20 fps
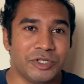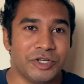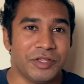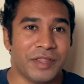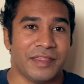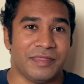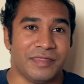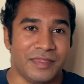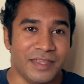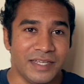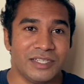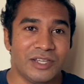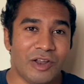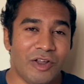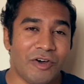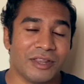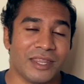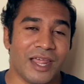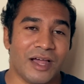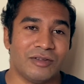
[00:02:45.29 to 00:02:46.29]
sure that this
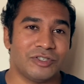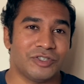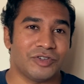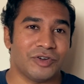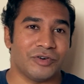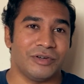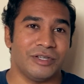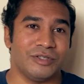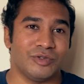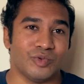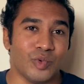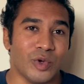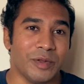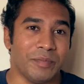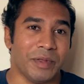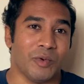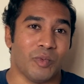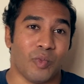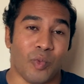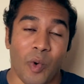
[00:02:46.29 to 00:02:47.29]
lockdown stories will
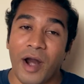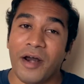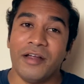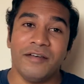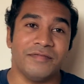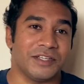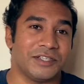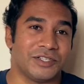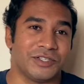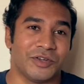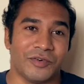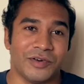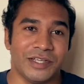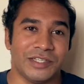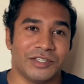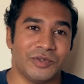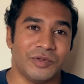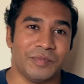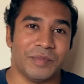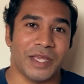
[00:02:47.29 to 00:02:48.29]
be one of the
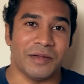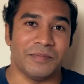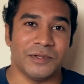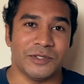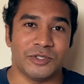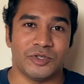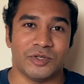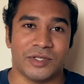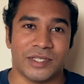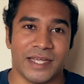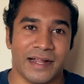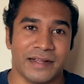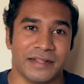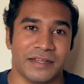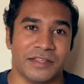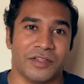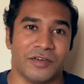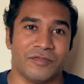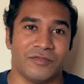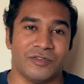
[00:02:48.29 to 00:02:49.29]
stories you'll be able to tell
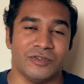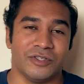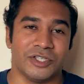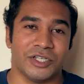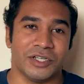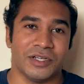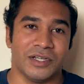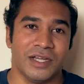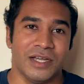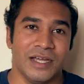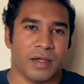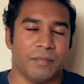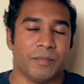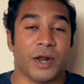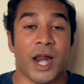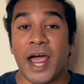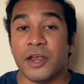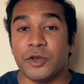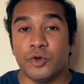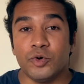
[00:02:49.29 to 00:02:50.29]
in the future.
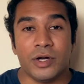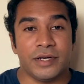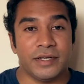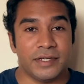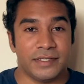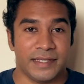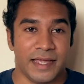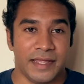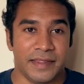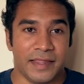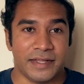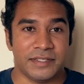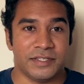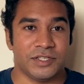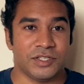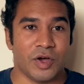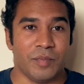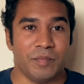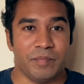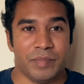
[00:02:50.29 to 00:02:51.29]
But I do understand that
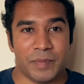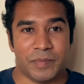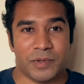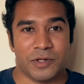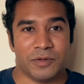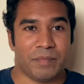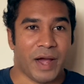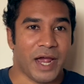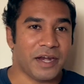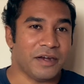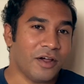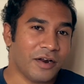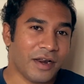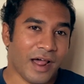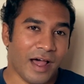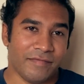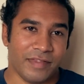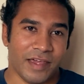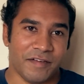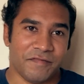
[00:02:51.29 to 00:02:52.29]
some people might not
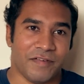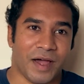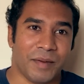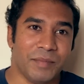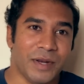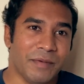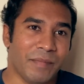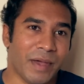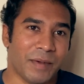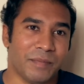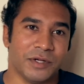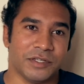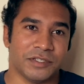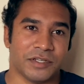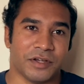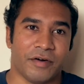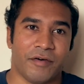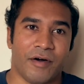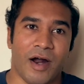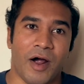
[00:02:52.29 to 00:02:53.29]
have their family
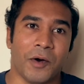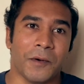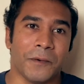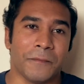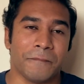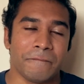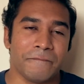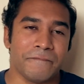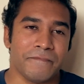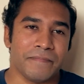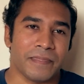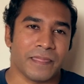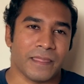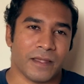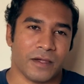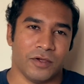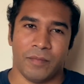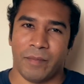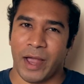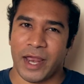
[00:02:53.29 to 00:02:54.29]
members around.
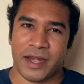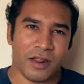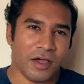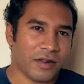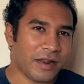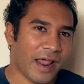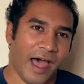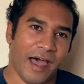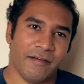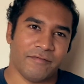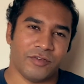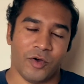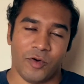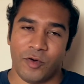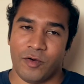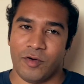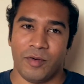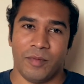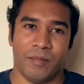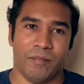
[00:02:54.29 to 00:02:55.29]
You might not have
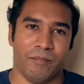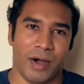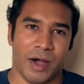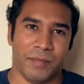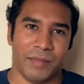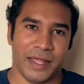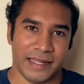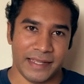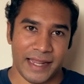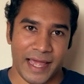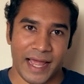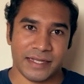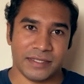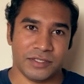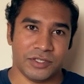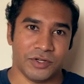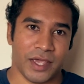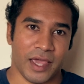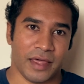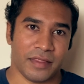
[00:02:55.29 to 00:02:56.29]
your mom and dad
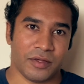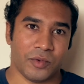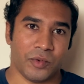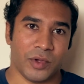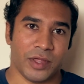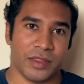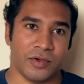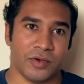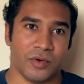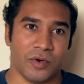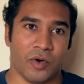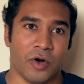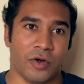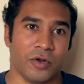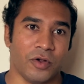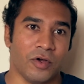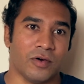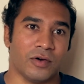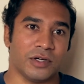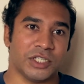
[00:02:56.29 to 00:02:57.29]
together with you or
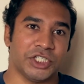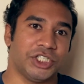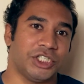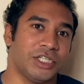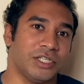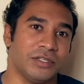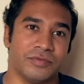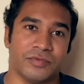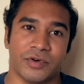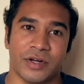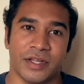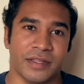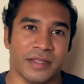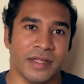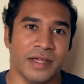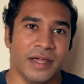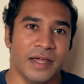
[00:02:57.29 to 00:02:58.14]
your children